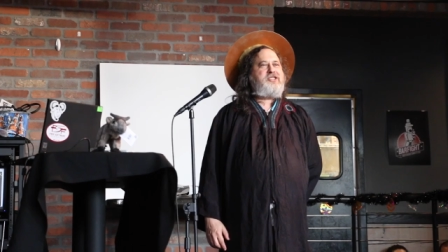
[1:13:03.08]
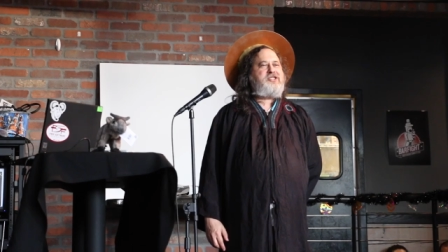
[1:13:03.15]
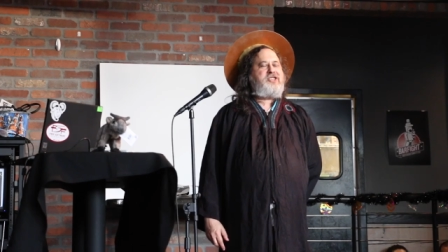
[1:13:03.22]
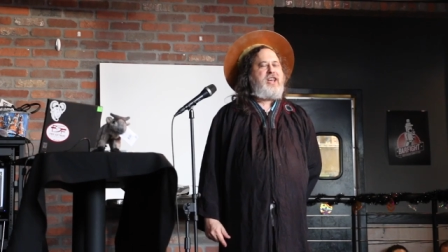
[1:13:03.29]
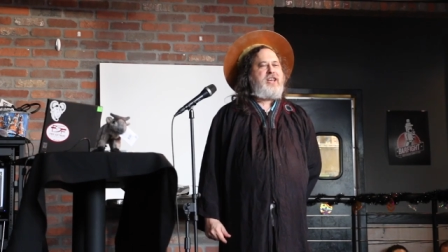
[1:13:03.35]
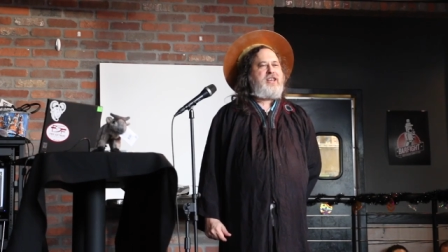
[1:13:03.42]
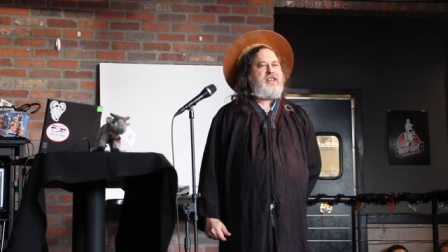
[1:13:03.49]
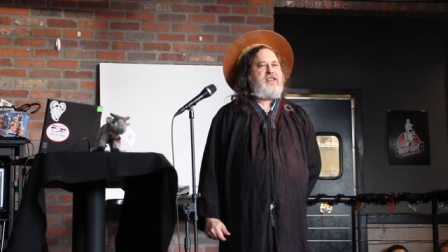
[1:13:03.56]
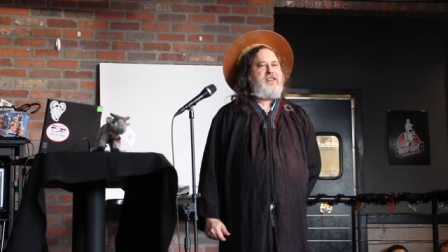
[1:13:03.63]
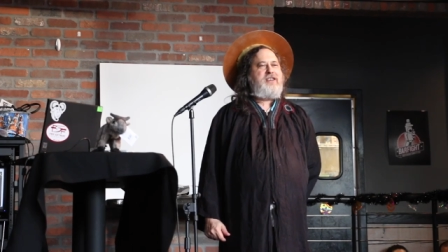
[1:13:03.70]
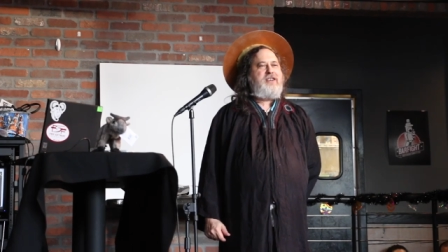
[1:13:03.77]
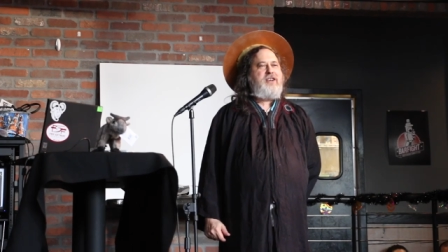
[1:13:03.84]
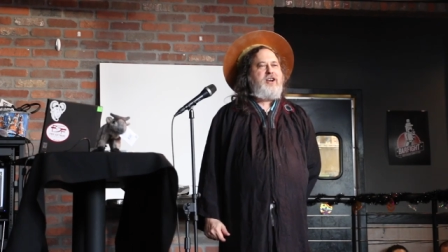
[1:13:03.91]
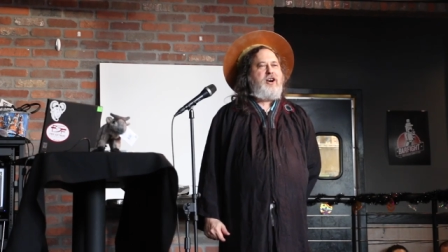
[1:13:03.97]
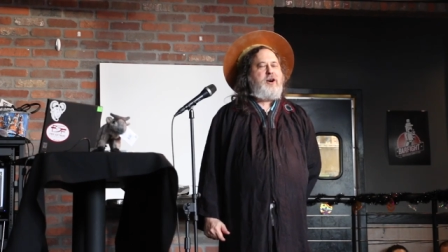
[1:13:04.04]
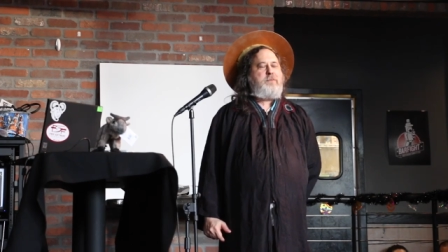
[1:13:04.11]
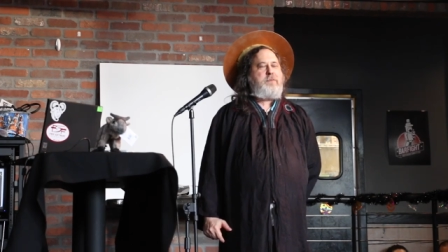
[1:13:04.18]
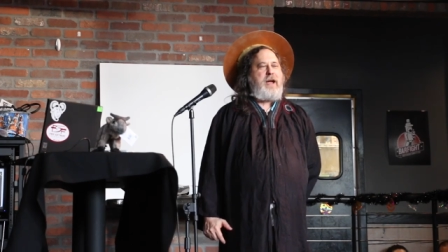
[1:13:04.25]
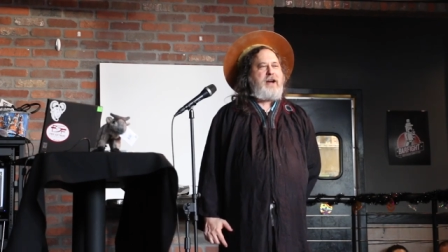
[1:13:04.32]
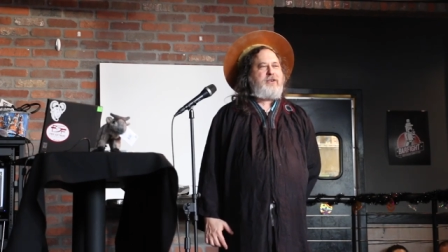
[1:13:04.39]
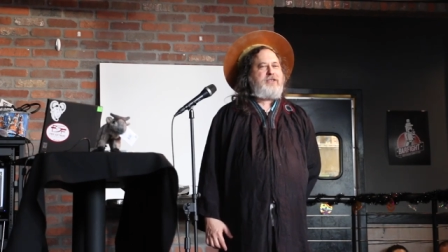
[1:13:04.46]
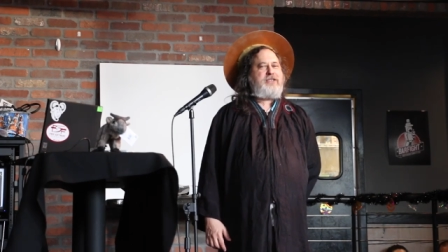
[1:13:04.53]
say?
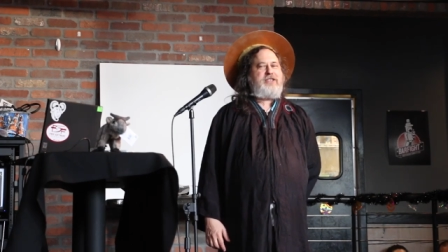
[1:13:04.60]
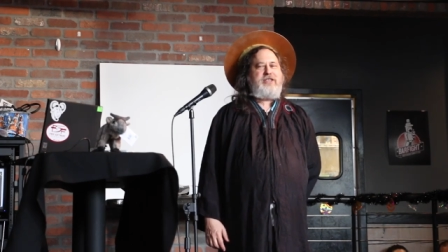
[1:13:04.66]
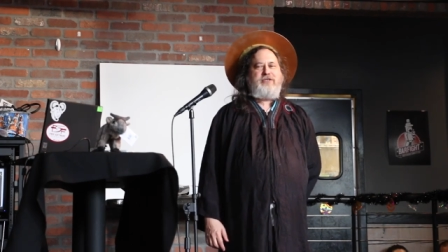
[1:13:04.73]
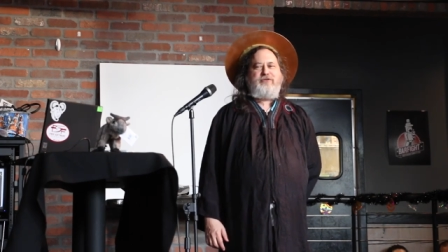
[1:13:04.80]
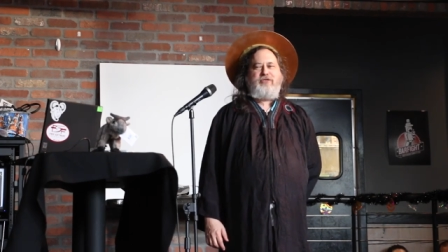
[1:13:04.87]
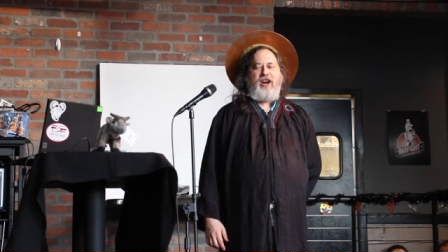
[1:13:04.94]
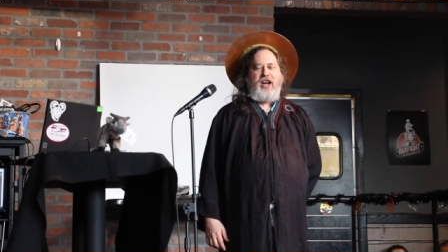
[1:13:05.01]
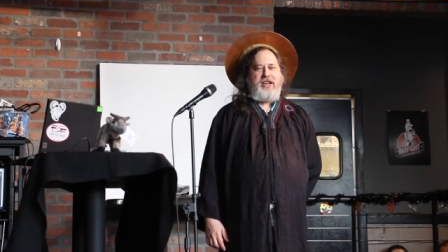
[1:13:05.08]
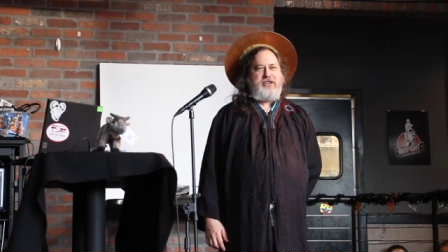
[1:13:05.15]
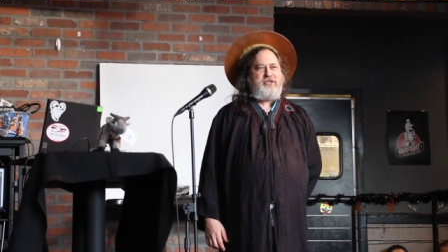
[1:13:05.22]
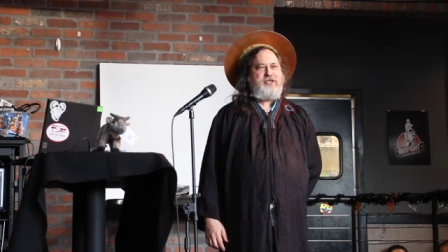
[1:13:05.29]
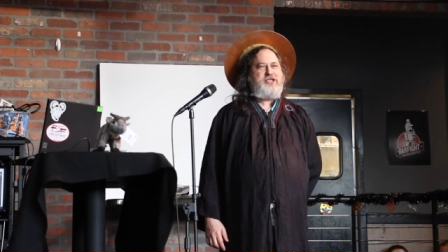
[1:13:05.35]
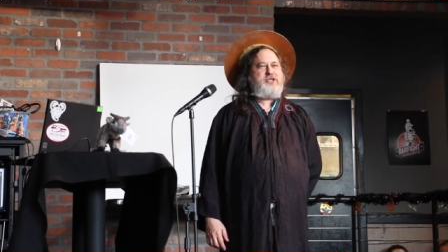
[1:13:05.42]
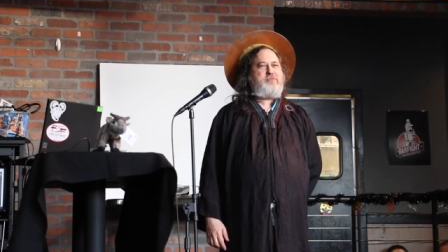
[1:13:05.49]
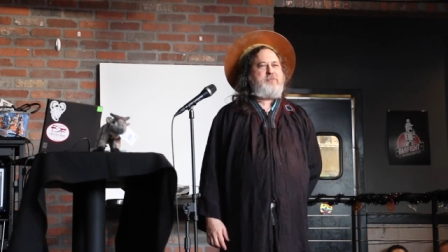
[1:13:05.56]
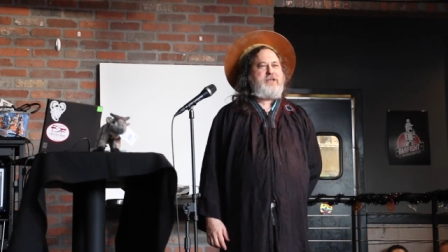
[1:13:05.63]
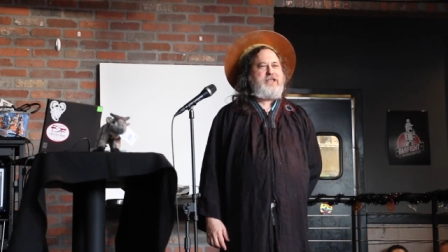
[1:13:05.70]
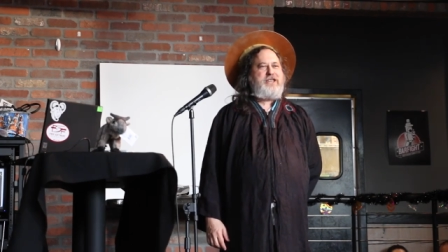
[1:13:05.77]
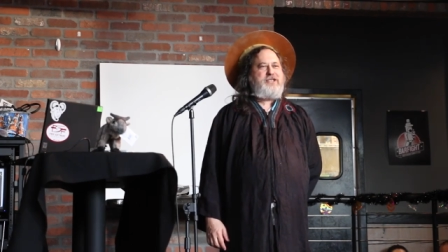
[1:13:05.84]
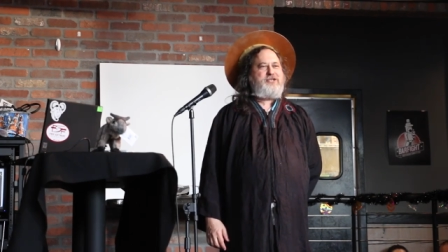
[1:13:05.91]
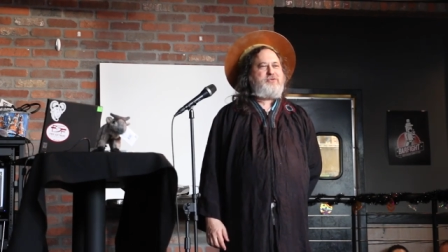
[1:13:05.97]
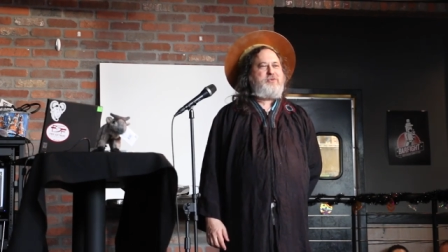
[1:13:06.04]
Apparently, violence
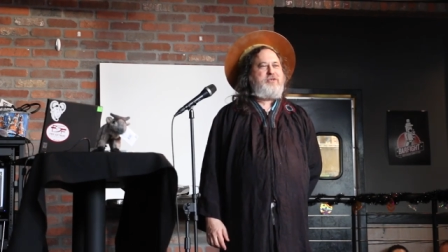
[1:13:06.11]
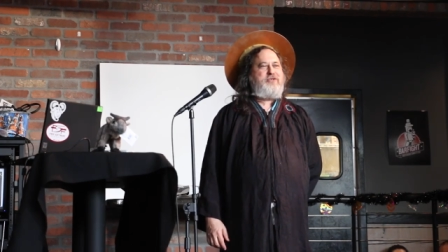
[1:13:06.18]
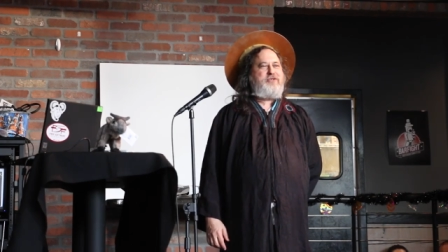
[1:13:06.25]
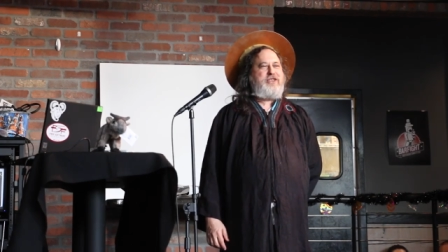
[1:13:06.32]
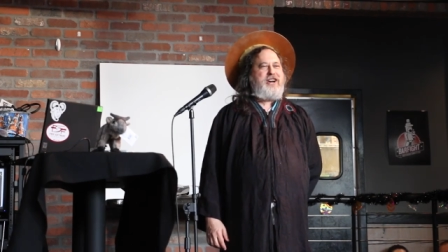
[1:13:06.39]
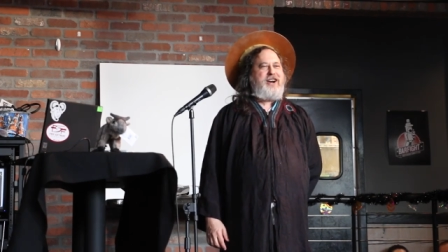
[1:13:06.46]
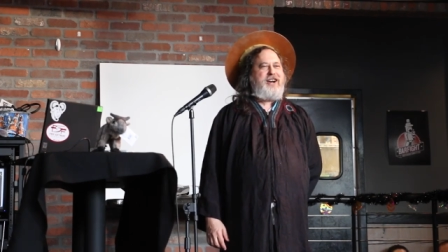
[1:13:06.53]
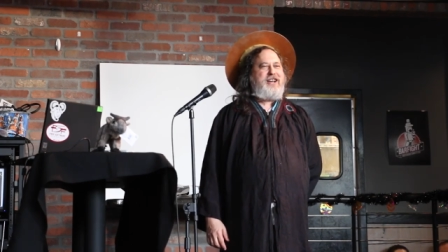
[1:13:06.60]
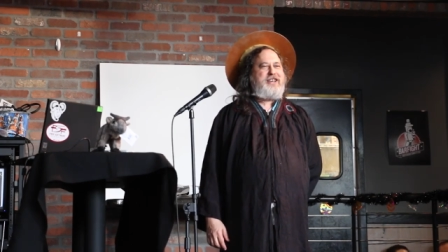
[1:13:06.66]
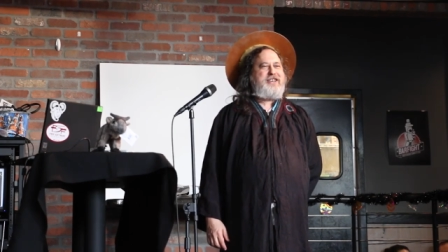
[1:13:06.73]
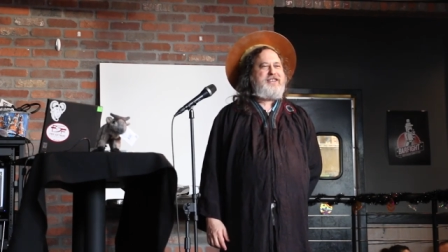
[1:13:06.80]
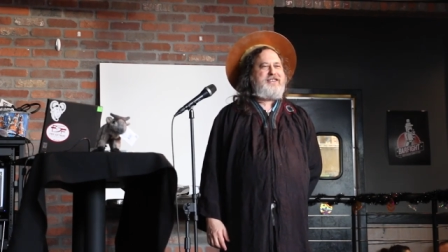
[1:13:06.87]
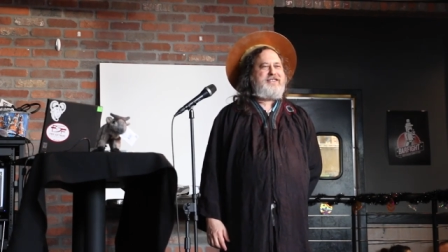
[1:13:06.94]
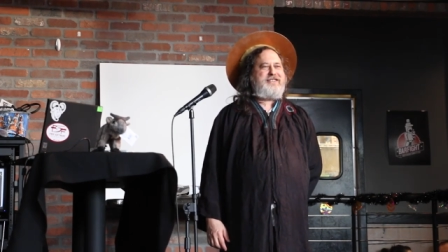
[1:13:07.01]
begins with VI.